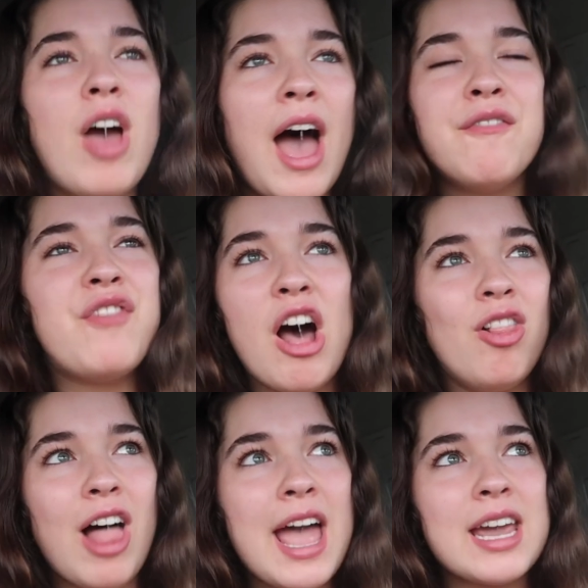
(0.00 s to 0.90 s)
have
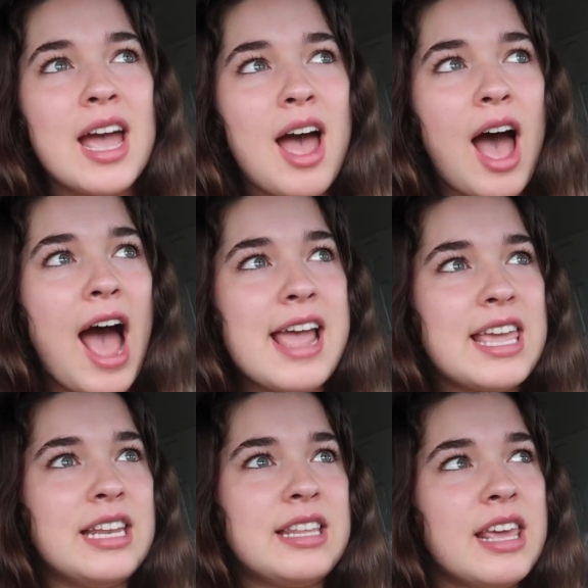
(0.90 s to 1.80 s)
felt like I
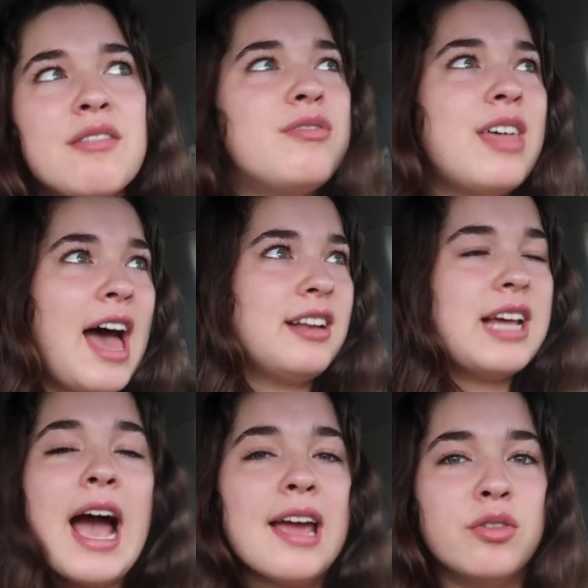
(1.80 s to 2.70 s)
can give that
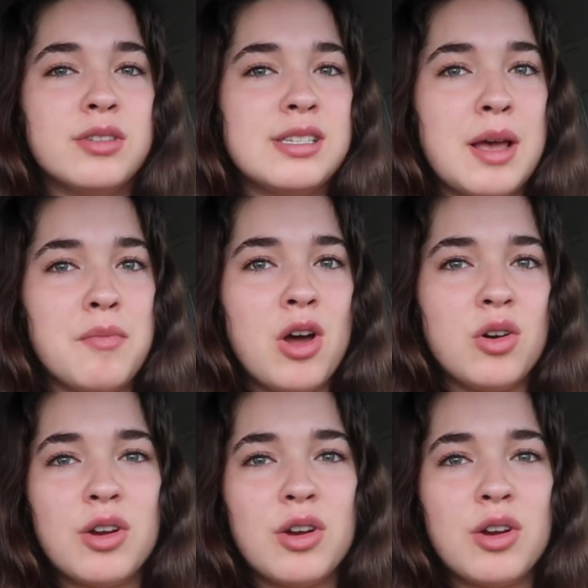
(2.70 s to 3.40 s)
title to someone.